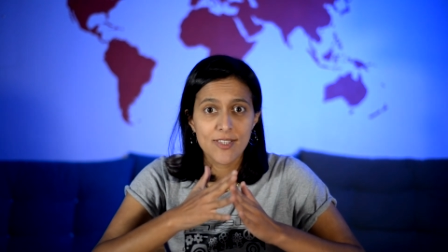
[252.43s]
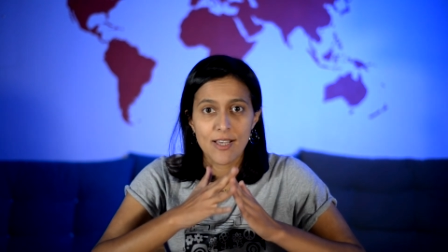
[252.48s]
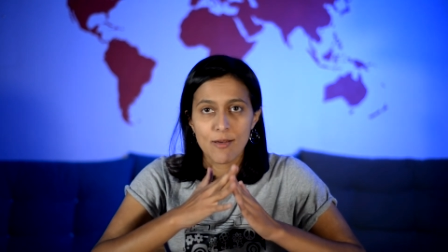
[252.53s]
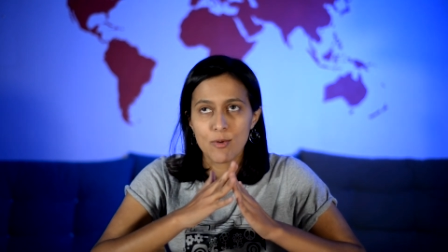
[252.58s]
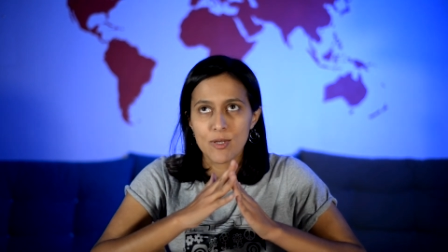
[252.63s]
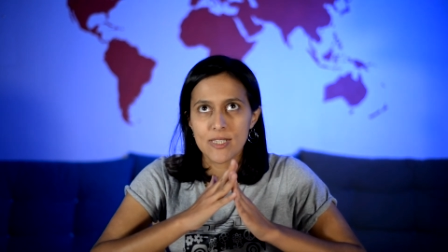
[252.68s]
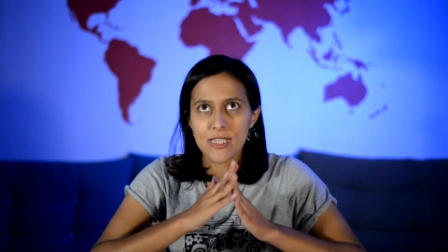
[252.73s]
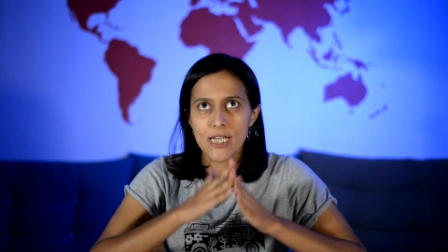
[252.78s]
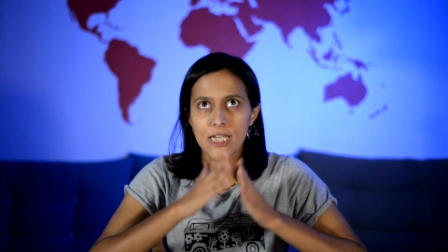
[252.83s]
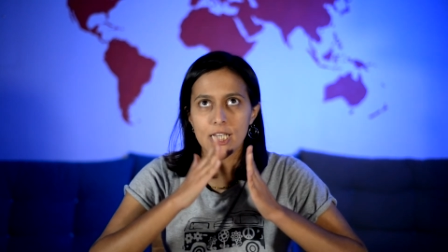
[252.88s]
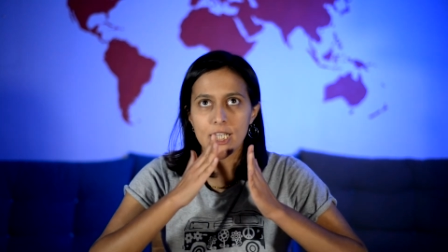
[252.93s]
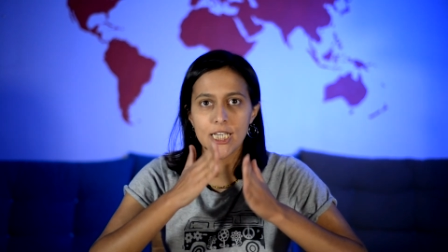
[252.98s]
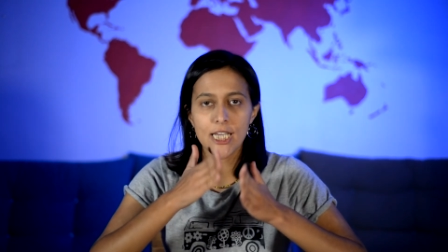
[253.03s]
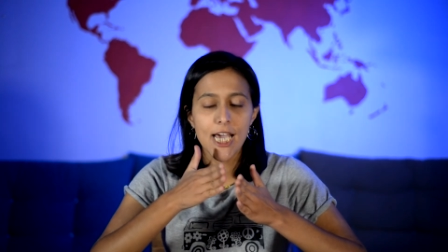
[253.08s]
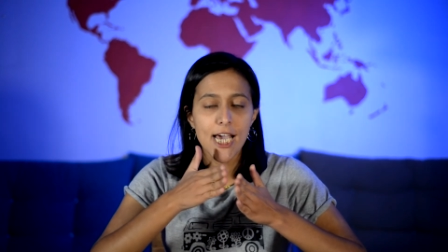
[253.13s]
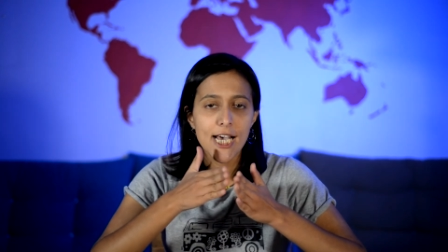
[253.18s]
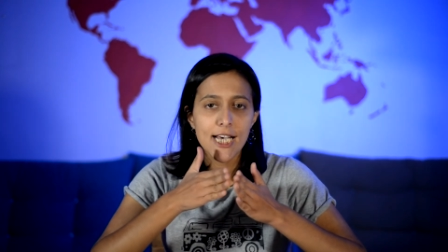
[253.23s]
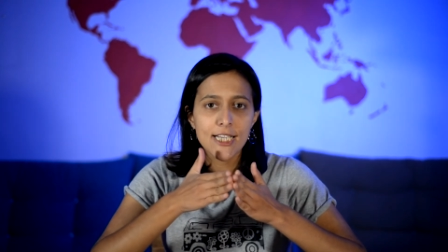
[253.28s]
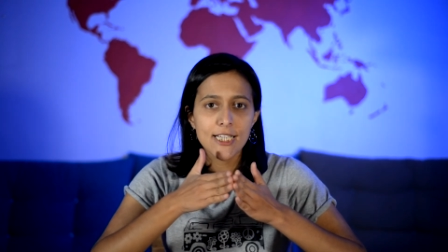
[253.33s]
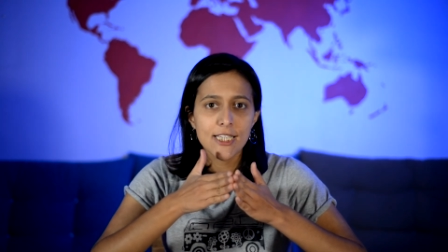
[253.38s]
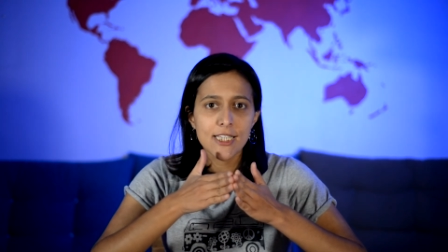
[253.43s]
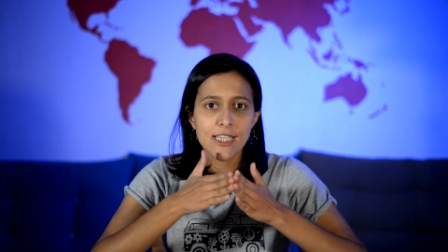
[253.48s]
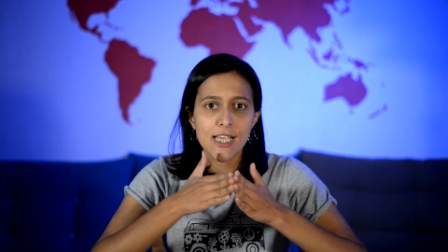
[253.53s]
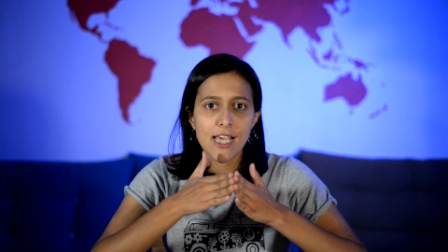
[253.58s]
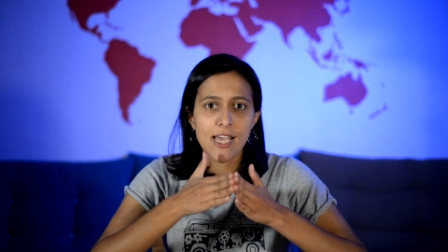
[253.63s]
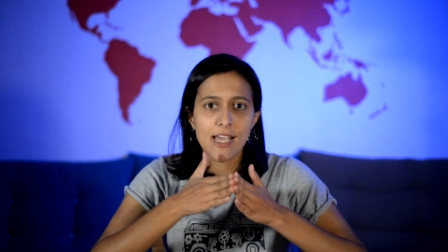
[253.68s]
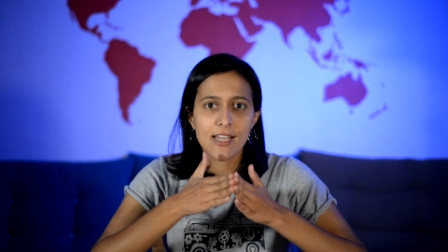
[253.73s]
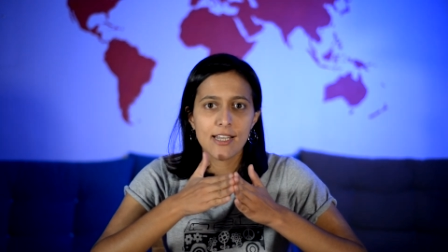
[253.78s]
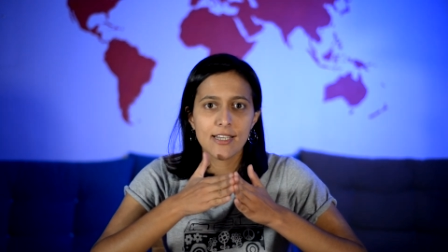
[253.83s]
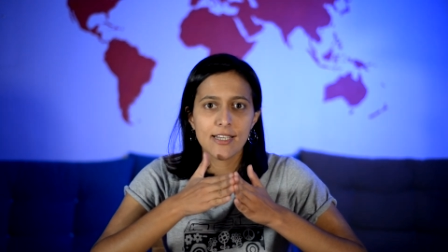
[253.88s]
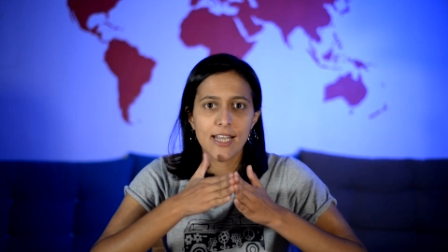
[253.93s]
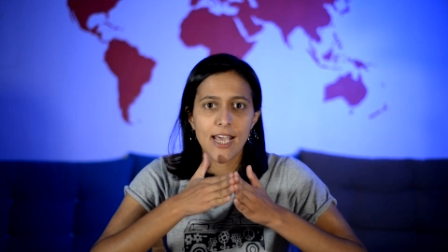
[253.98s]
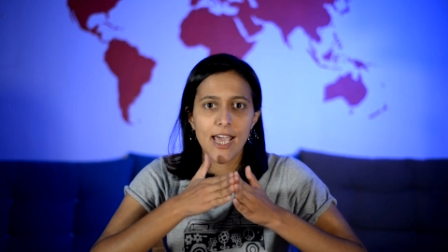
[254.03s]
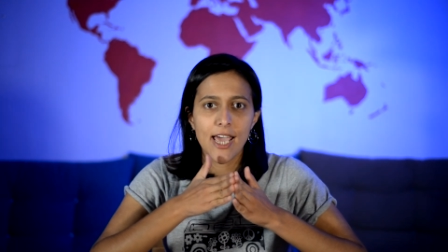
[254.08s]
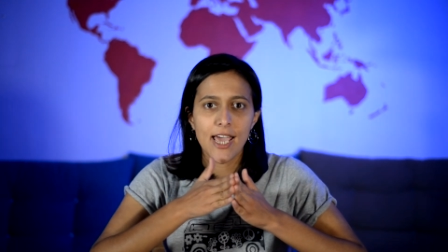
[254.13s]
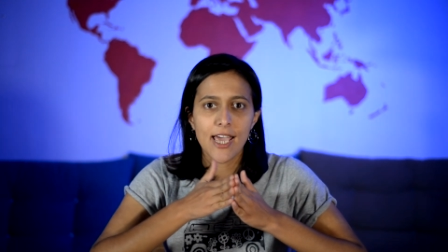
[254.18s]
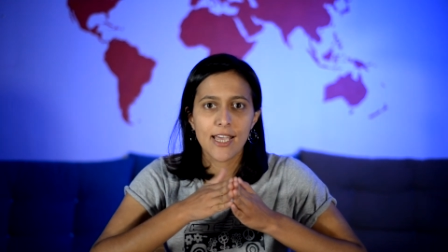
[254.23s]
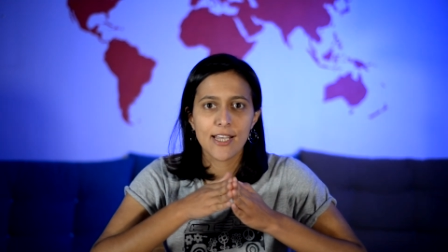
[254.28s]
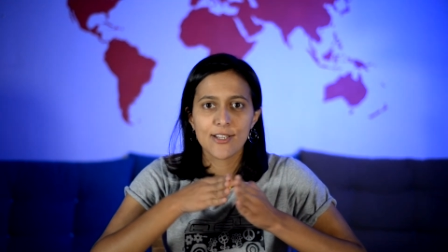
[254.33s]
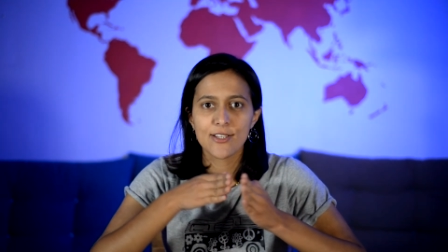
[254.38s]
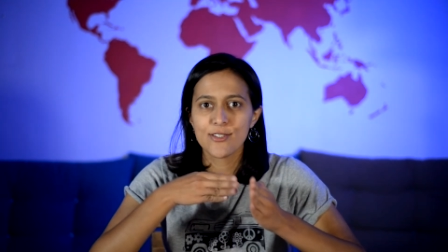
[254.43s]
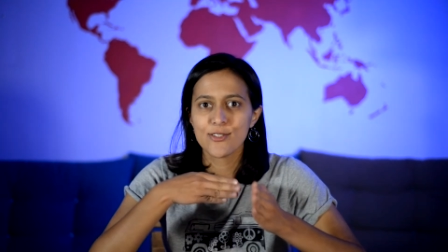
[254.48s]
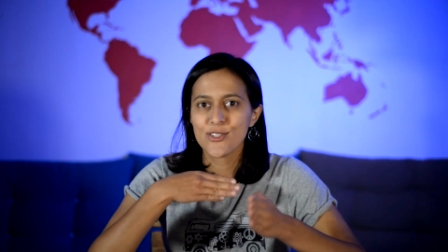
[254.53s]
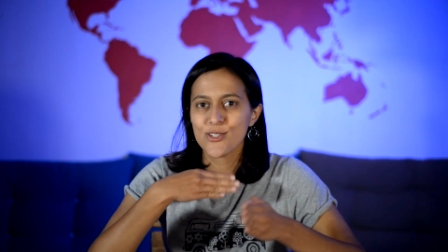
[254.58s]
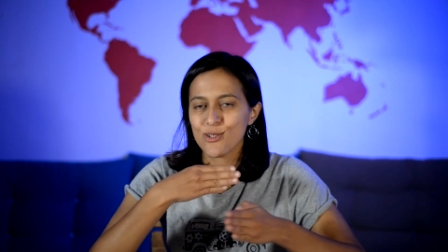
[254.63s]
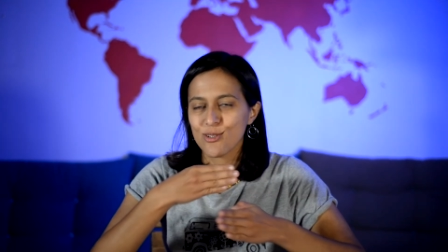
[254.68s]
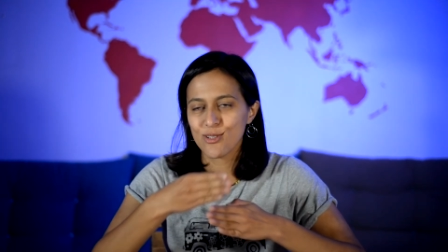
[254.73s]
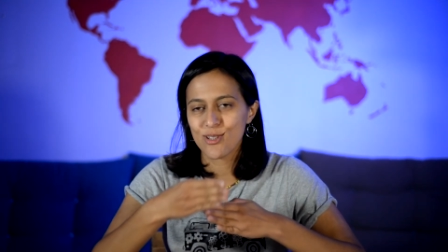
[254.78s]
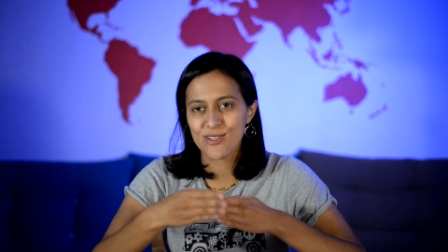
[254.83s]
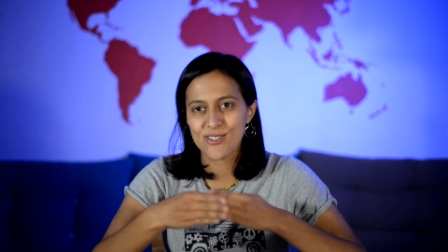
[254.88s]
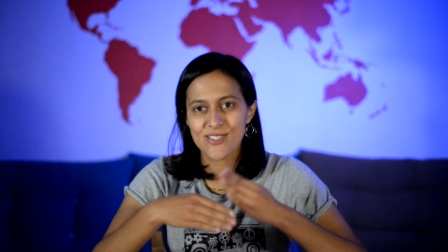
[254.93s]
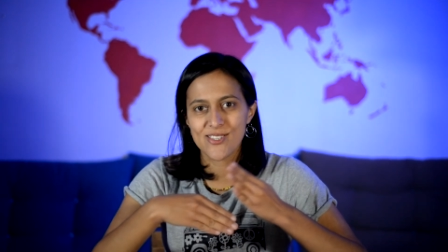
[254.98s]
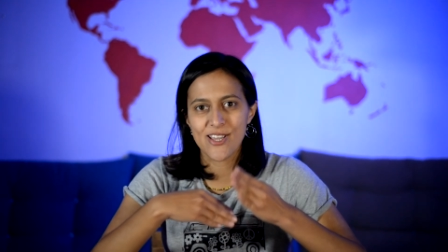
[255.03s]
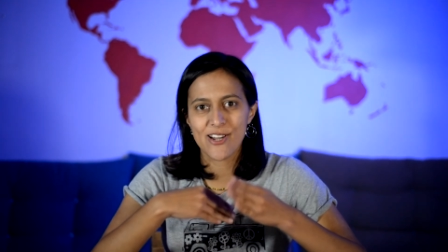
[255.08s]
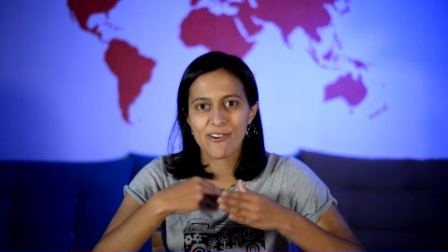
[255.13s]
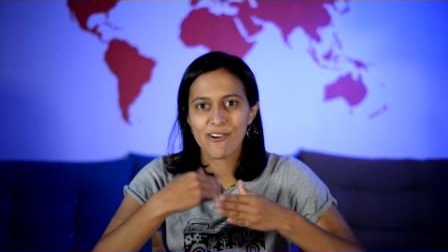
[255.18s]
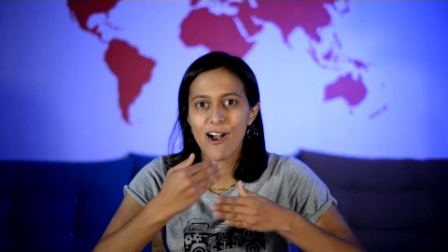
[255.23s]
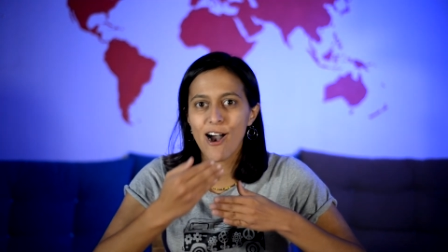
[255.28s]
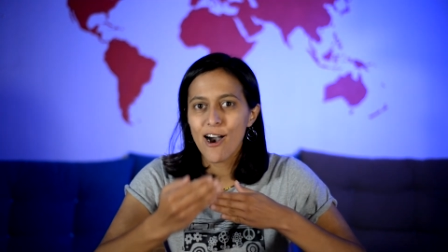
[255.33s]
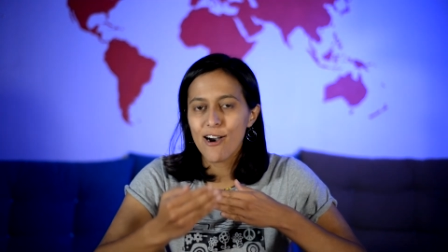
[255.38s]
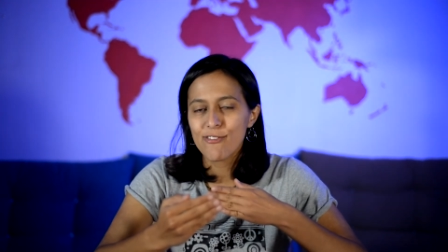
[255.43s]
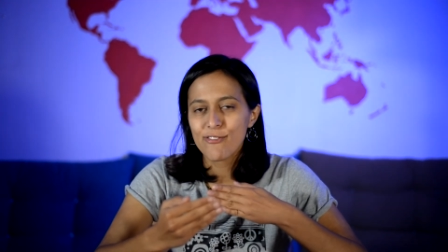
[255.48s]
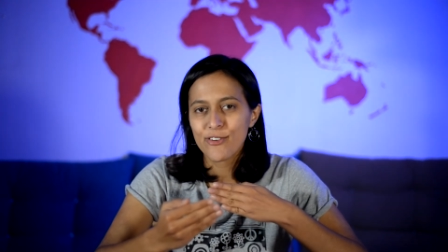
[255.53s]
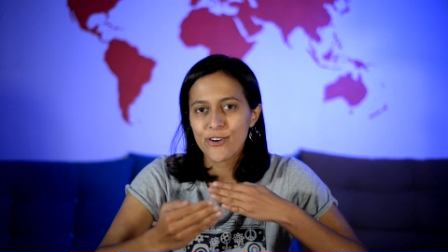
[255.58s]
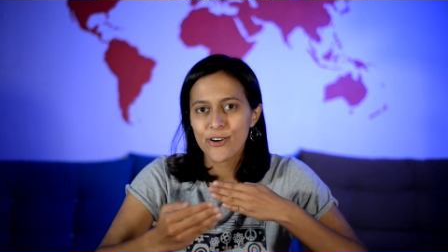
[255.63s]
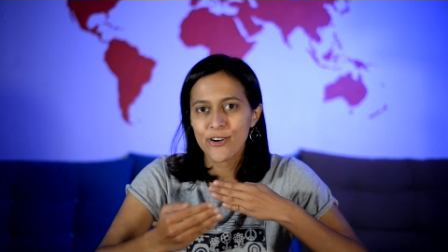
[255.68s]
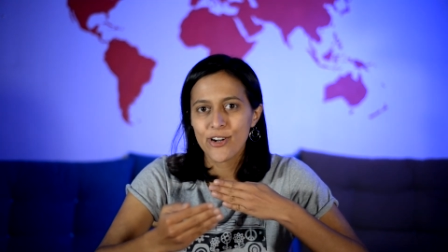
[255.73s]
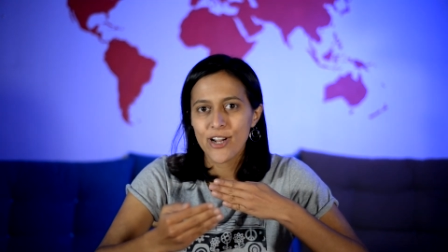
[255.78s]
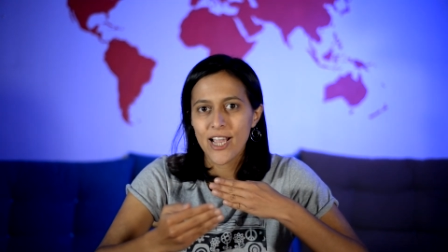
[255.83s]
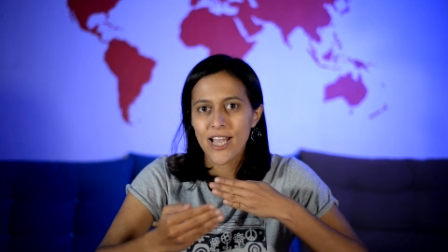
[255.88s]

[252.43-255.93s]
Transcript: And we said yes, and they told us their offer,